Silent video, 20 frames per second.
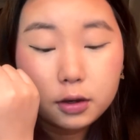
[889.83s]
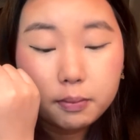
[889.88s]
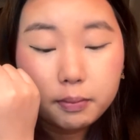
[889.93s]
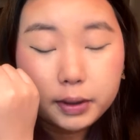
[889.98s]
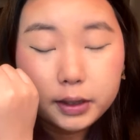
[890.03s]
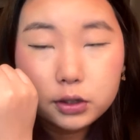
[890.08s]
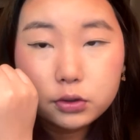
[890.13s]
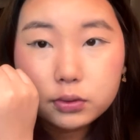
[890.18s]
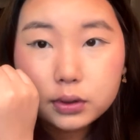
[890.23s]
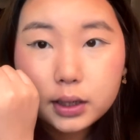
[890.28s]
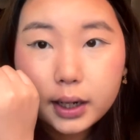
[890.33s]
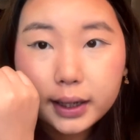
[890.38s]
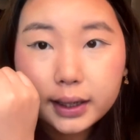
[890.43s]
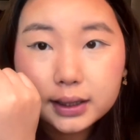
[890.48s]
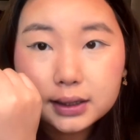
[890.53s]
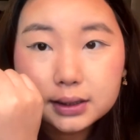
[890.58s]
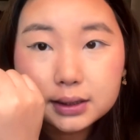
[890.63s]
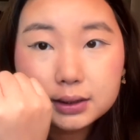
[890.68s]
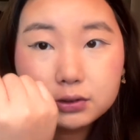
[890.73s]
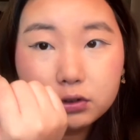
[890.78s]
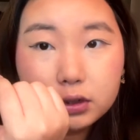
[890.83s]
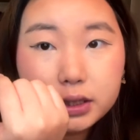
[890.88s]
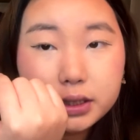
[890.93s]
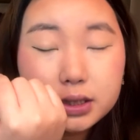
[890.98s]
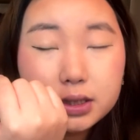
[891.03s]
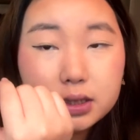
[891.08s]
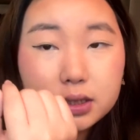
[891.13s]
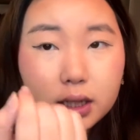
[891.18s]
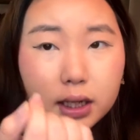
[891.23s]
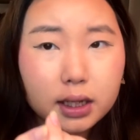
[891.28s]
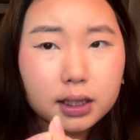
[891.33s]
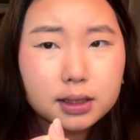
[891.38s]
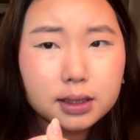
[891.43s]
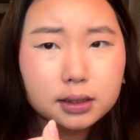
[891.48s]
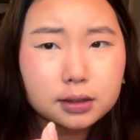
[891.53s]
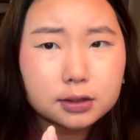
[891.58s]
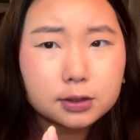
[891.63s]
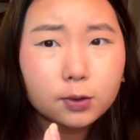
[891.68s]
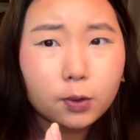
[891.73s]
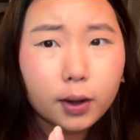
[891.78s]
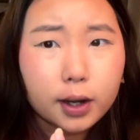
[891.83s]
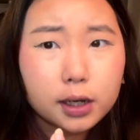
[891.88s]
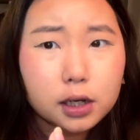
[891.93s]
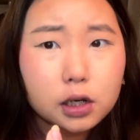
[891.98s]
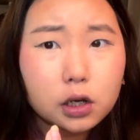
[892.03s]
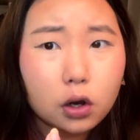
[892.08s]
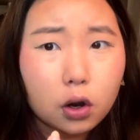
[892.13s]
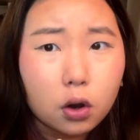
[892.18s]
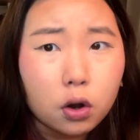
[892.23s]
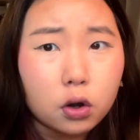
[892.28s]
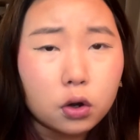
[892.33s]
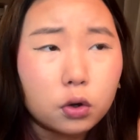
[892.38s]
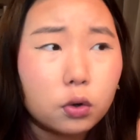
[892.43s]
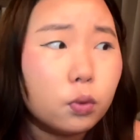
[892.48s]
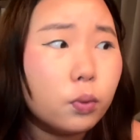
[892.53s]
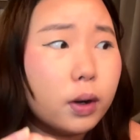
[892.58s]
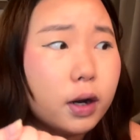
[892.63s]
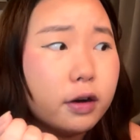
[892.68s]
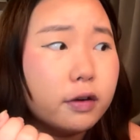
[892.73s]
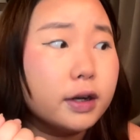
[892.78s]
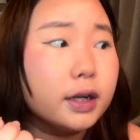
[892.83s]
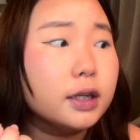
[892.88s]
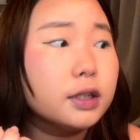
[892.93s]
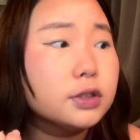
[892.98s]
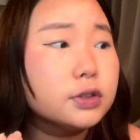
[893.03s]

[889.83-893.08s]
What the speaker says: But this one, like, it really stays and it's quite long wearing,